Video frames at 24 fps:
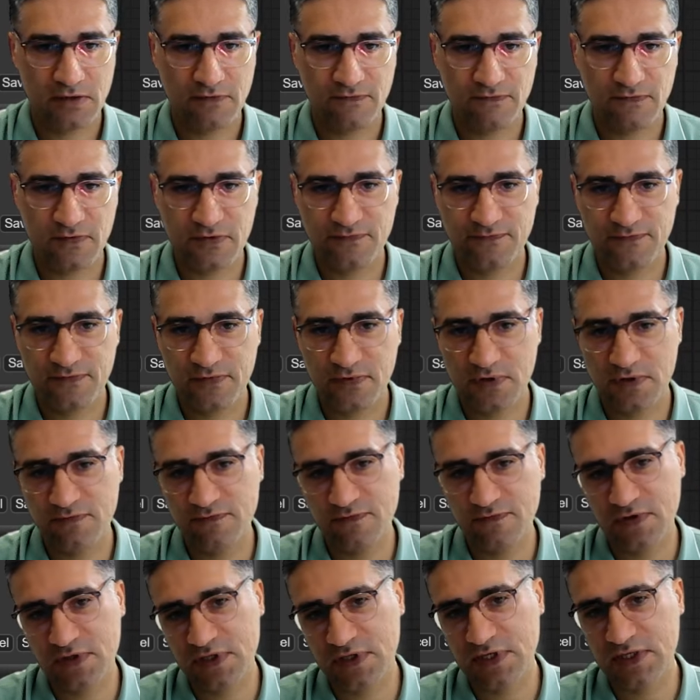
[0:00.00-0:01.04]
If
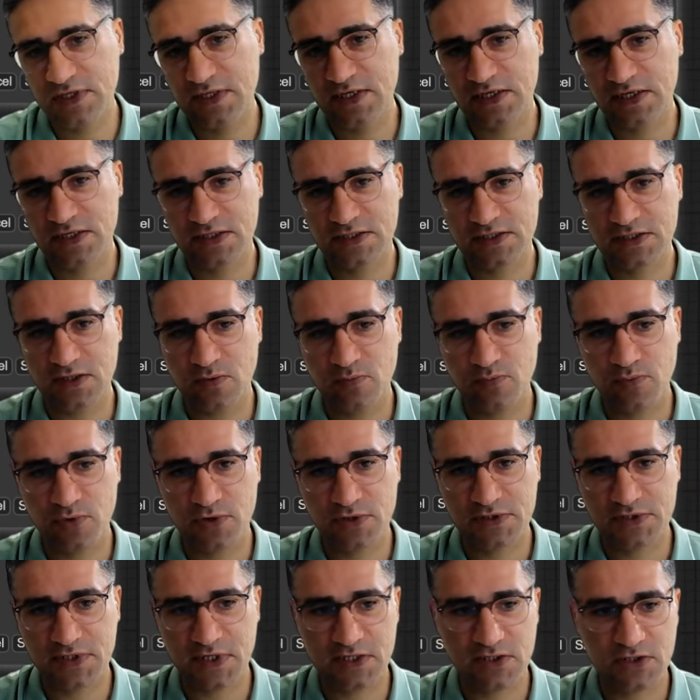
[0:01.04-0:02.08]
it detects some
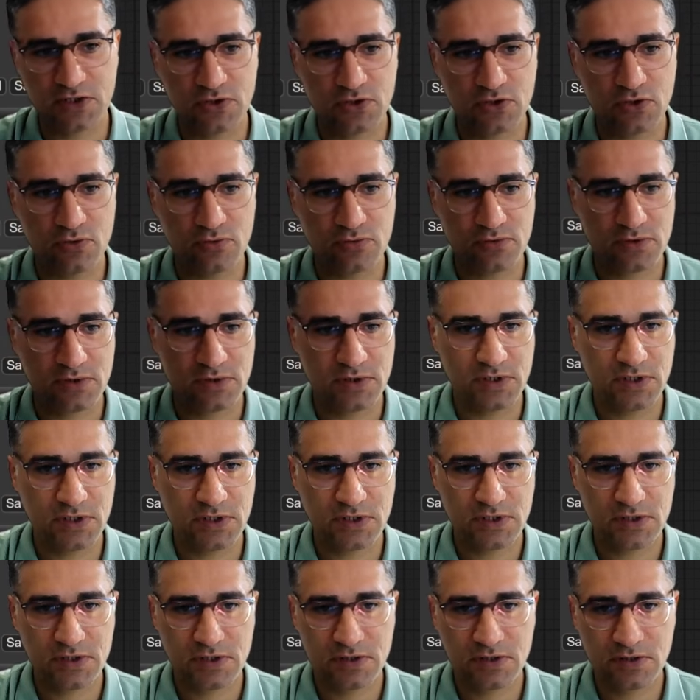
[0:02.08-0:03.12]
parts that you don't
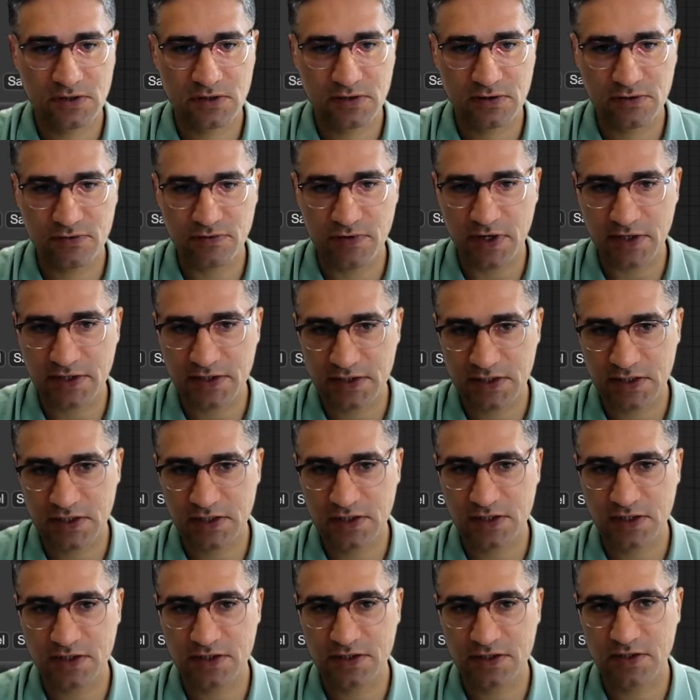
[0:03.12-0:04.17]
need, right
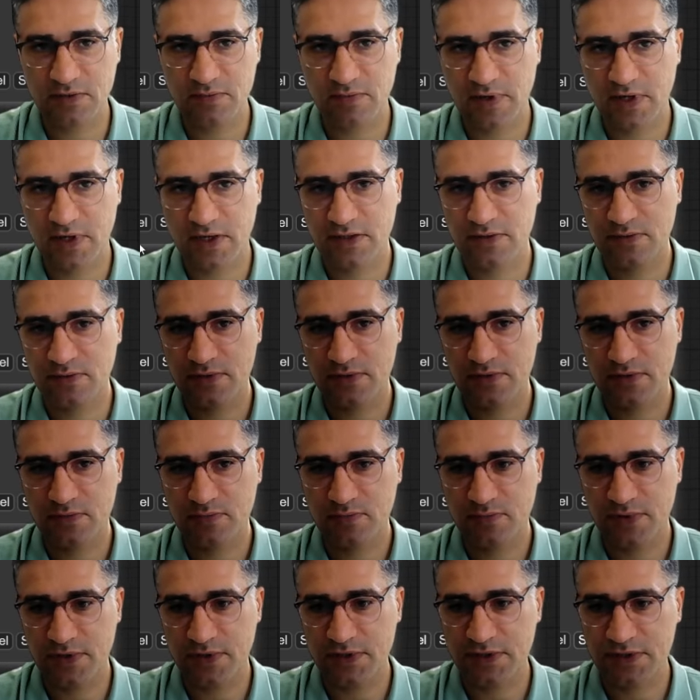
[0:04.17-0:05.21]
click on them and
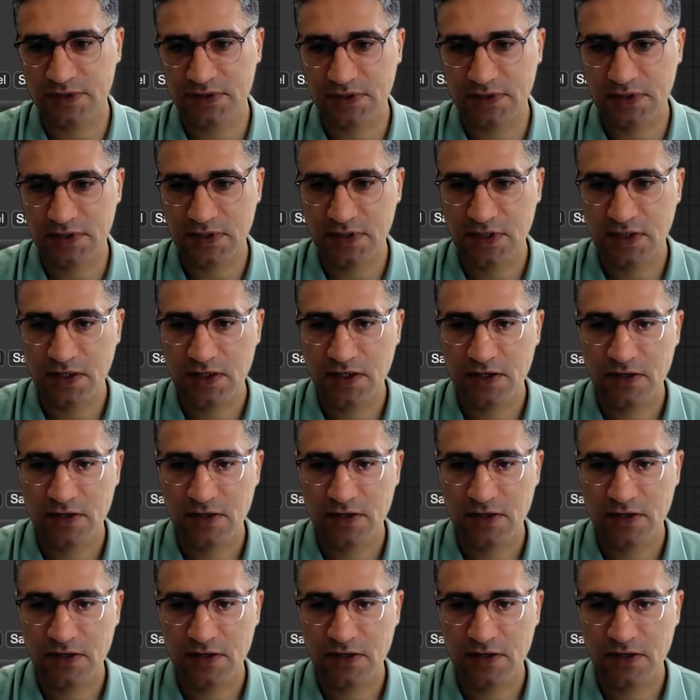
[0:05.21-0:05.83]
press